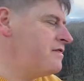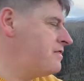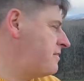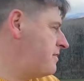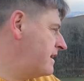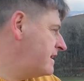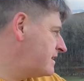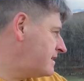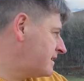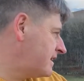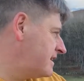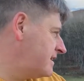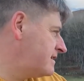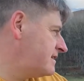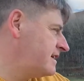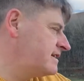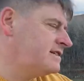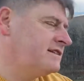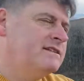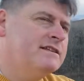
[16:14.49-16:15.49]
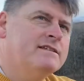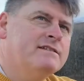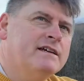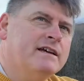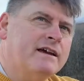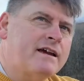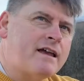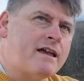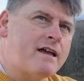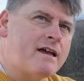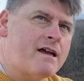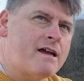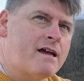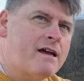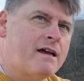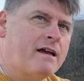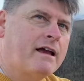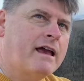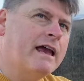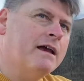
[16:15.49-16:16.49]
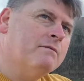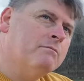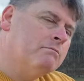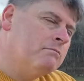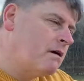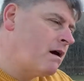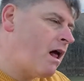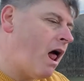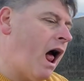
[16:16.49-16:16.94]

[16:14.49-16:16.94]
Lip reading: This consistency came